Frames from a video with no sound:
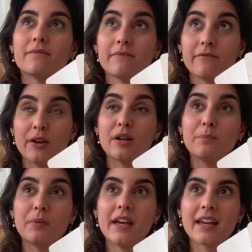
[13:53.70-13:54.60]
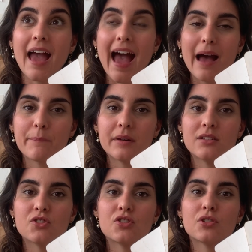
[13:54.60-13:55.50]
very big
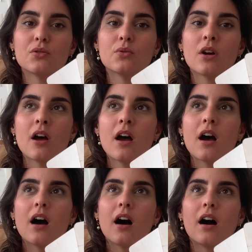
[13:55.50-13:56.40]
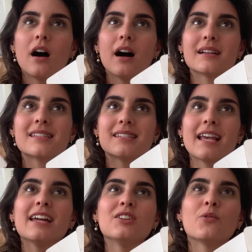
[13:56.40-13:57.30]
happened to
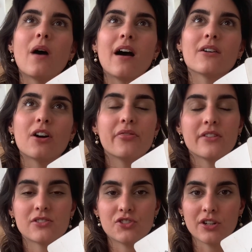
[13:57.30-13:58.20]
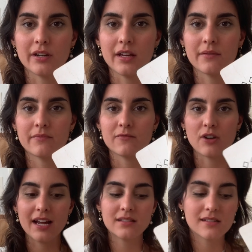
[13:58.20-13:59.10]
set you out on this journey,
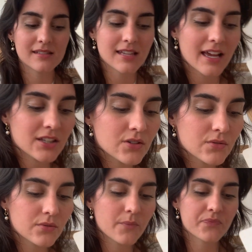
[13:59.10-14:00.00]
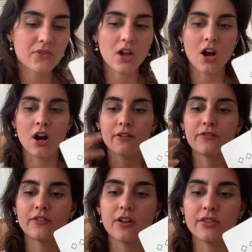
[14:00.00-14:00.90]
right? To set you
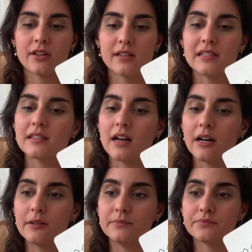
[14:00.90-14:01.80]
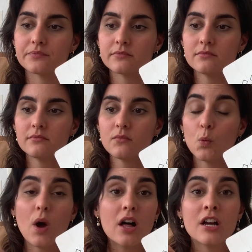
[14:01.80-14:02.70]
off on this,
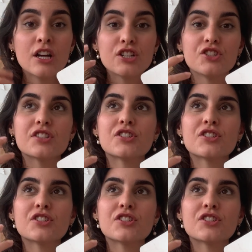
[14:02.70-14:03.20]
well, just